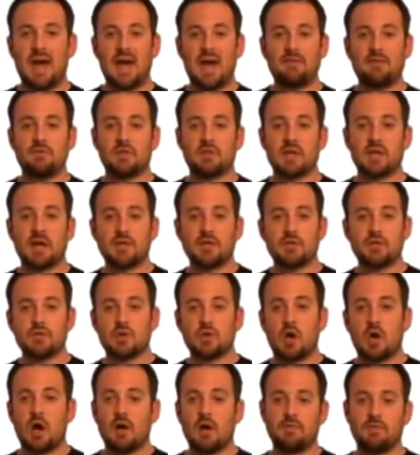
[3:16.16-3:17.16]
Advertisers
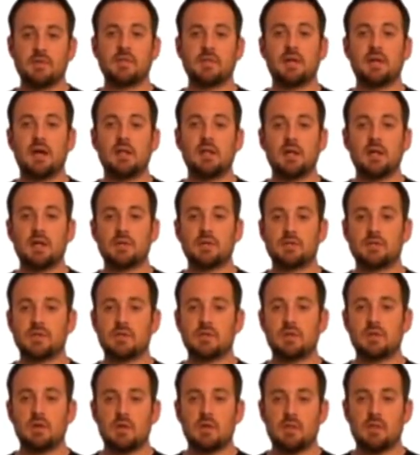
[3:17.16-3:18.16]
often tell
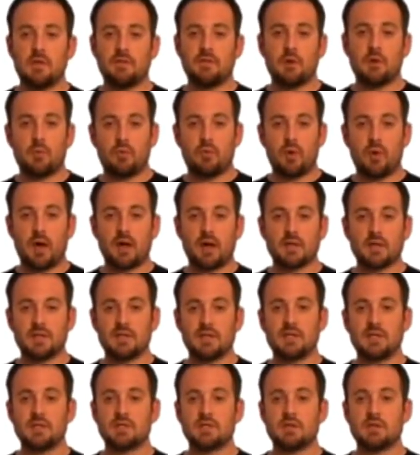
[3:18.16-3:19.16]
us that their product
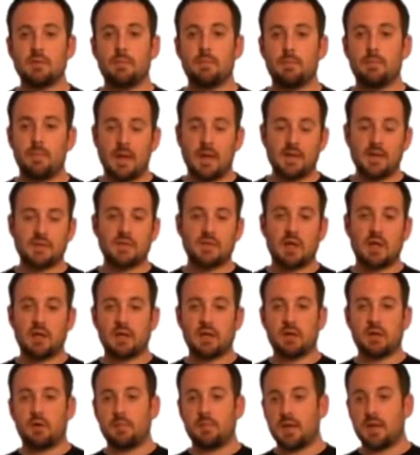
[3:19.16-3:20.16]
is the
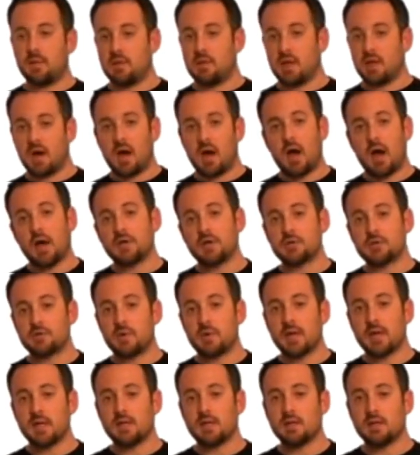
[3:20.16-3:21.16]
best-selling or maybe the
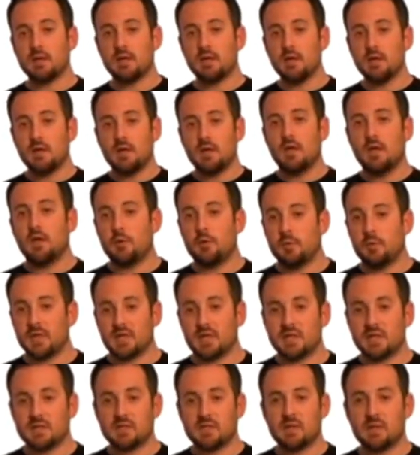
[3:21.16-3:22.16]
highest-rated,
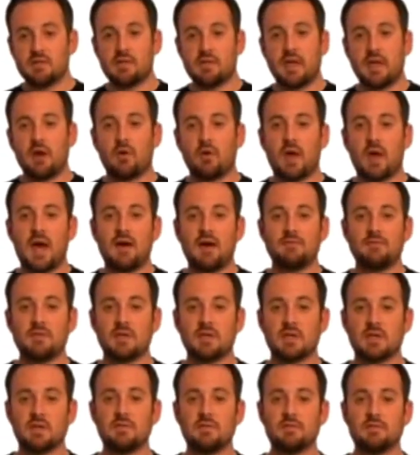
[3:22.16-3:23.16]
because they don't have
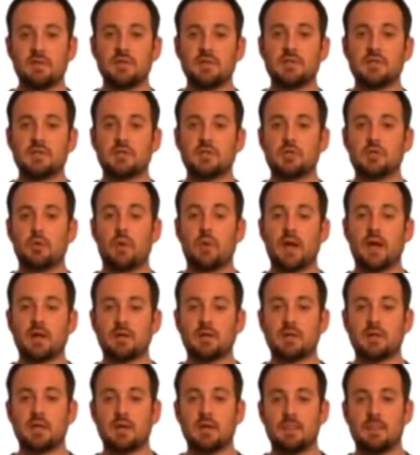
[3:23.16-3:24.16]
to convince us
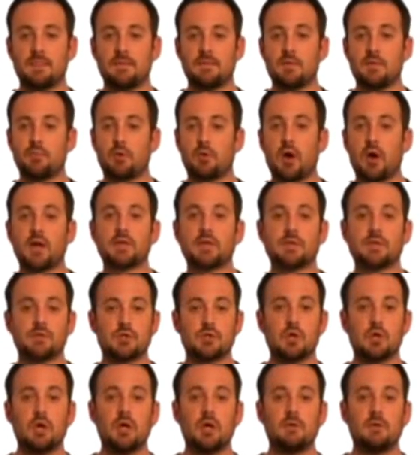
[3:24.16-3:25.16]
directly that the product is
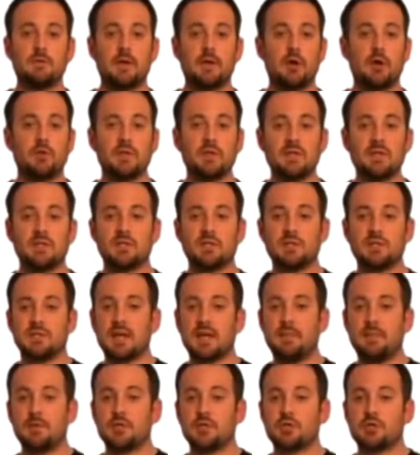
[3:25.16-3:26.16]
good. They only need to
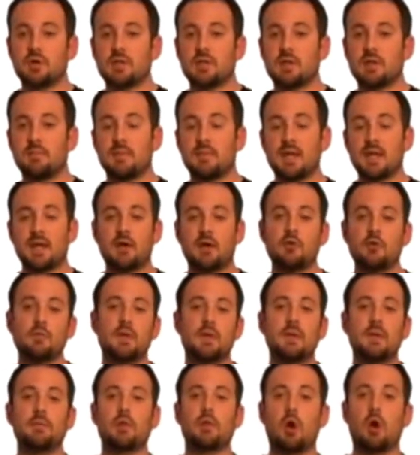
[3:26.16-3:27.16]
demonstrate that many other
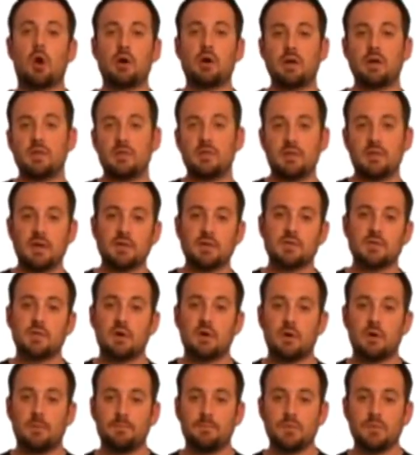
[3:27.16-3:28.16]
people already think
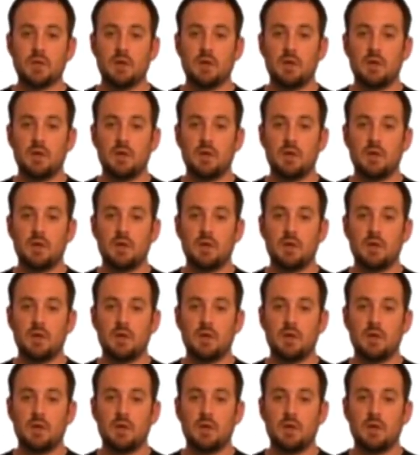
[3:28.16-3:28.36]
so.